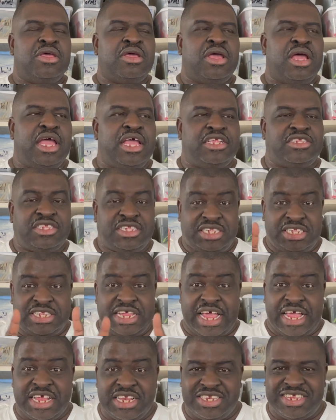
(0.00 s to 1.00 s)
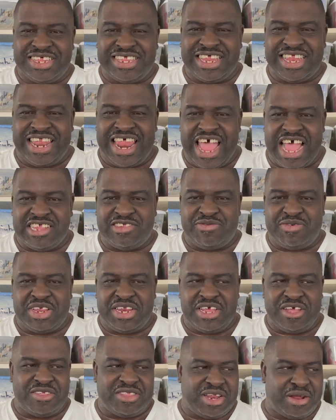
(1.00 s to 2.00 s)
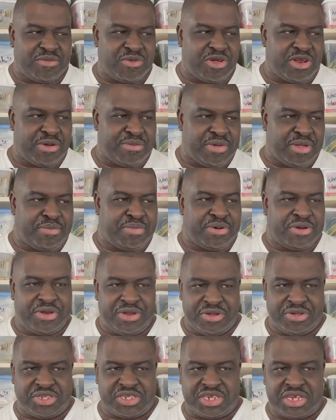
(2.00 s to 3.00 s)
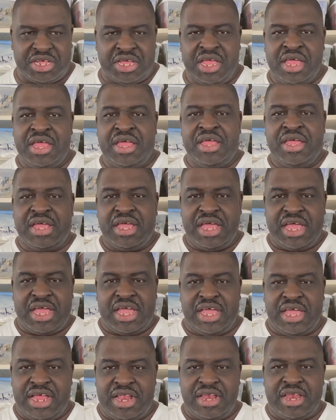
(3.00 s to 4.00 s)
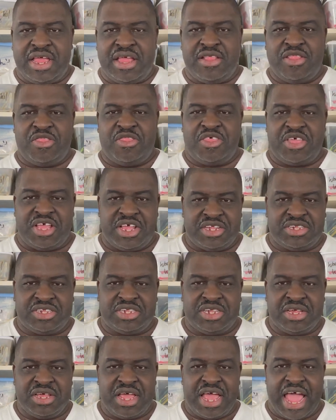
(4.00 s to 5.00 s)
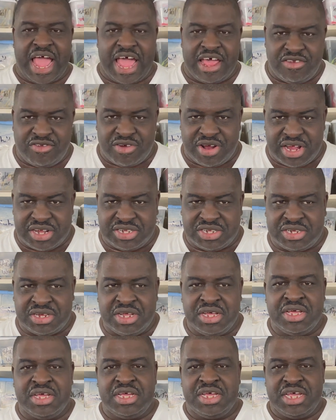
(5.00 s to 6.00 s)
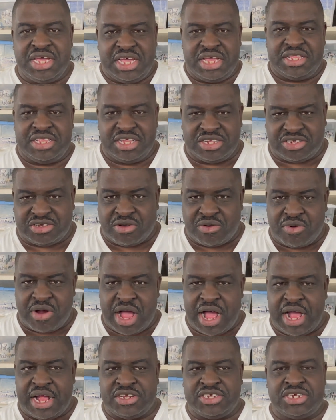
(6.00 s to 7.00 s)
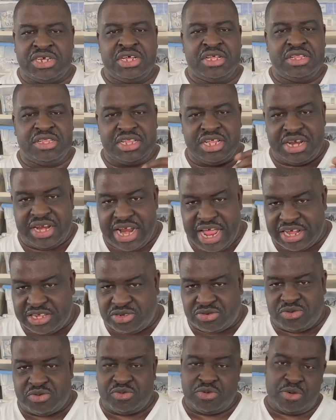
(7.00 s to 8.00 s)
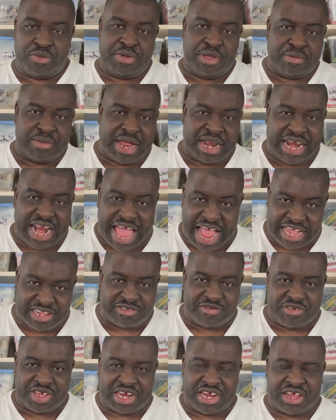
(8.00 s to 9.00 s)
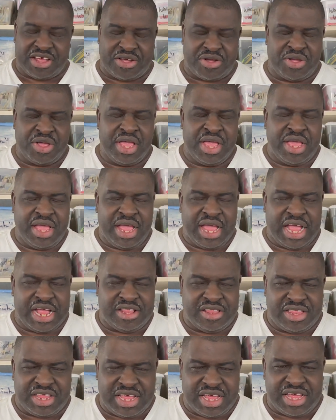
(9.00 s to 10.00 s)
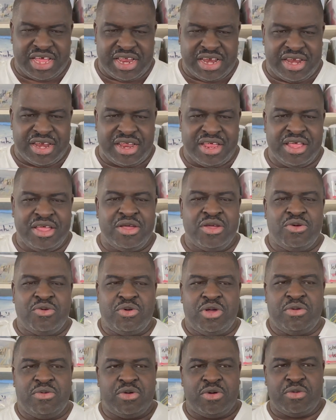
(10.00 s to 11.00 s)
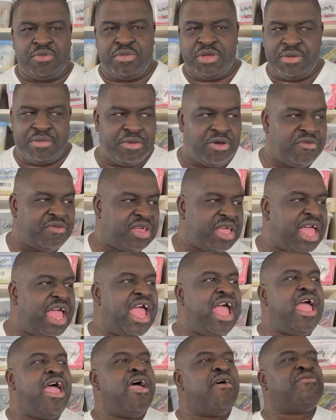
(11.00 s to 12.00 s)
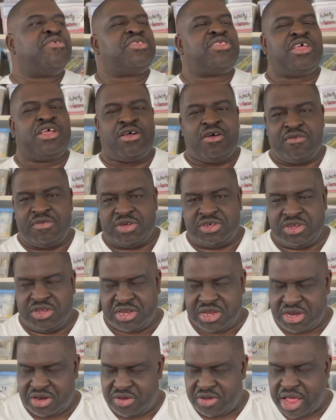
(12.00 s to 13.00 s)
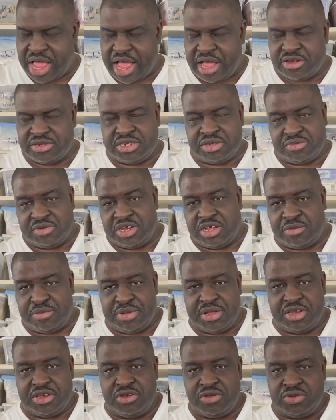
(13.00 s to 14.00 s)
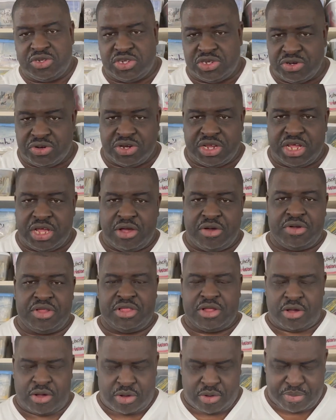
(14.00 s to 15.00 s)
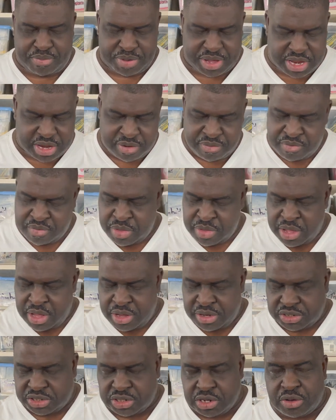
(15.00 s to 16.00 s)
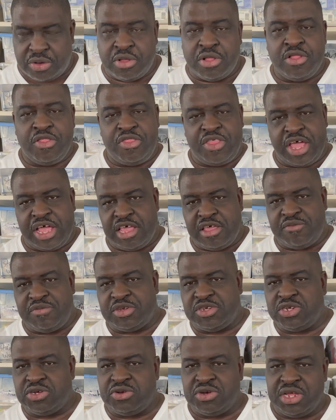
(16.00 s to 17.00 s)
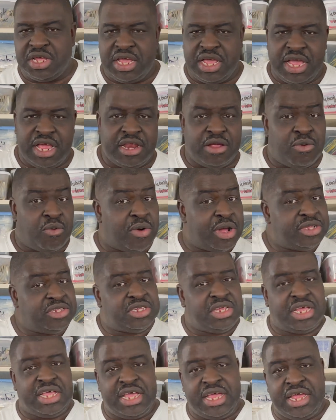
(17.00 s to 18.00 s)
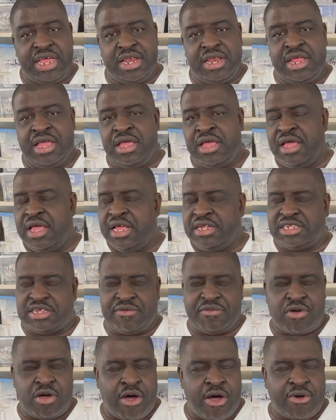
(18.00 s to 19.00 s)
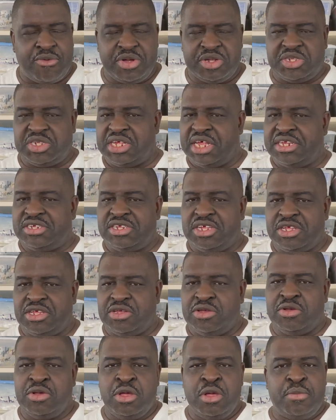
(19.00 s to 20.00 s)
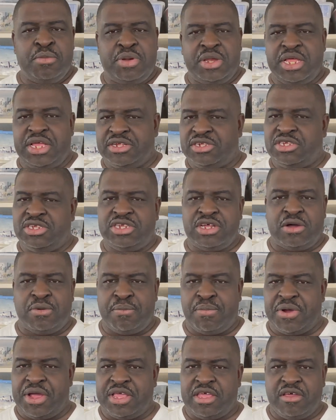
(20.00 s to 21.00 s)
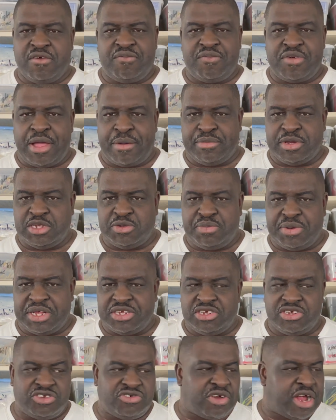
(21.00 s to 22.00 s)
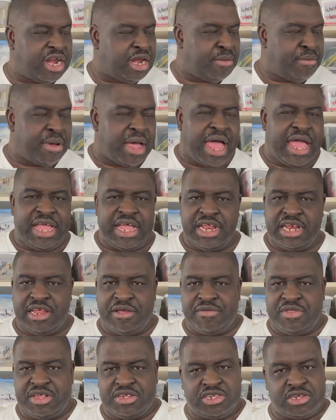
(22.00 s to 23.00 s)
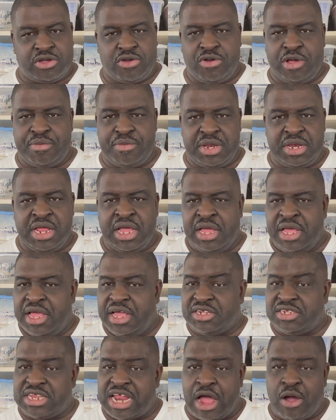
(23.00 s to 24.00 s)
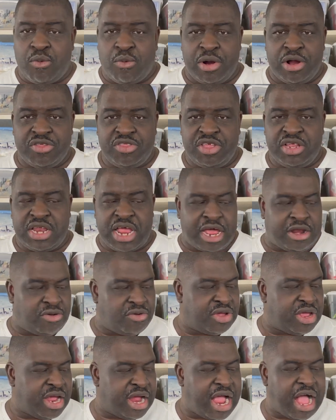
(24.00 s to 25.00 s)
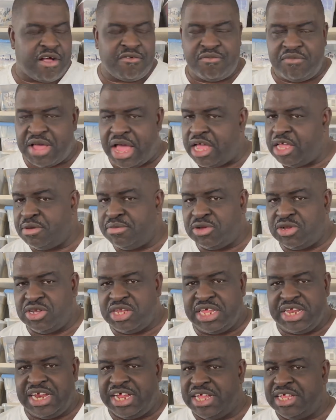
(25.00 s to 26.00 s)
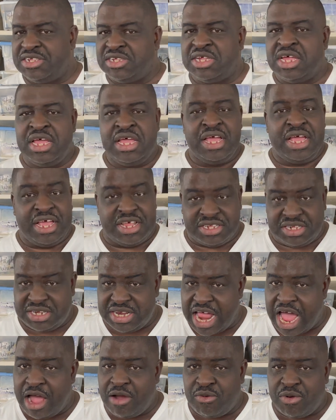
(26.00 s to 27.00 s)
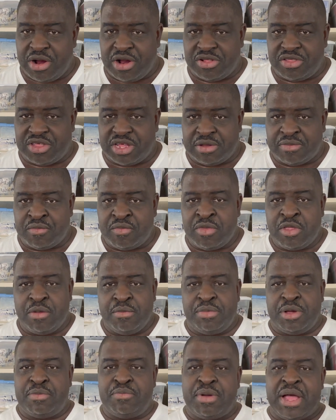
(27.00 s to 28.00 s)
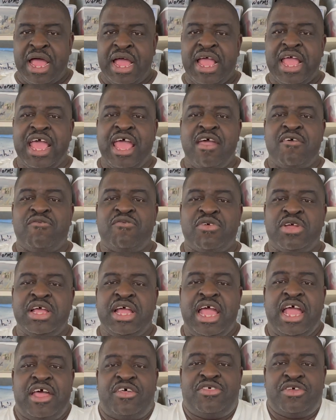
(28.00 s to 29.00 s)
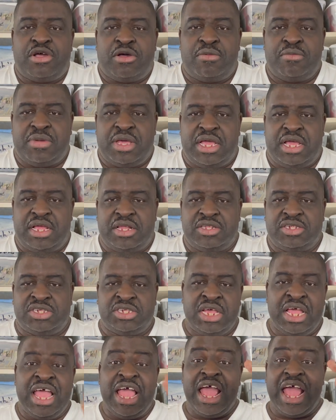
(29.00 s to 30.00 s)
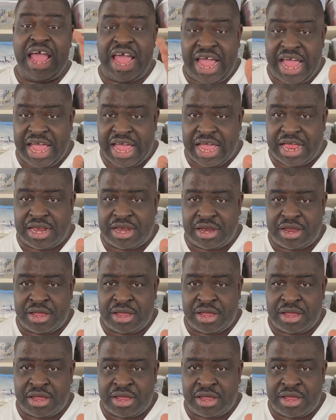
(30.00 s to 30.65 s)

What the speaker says: It's second to the last video that I'm going to be producing in this address, in this garage. The next one will be my last video, and then we will be moving everything over to the new house, and there'll be a new studio and the whole bit. So thank you for tuning in. And once again, as I've always said to you, please don't break your family's budget trying to buy any of this equipment. It's not worth it. I don't care how valuable it is. It's not worth it. But by every ethical means and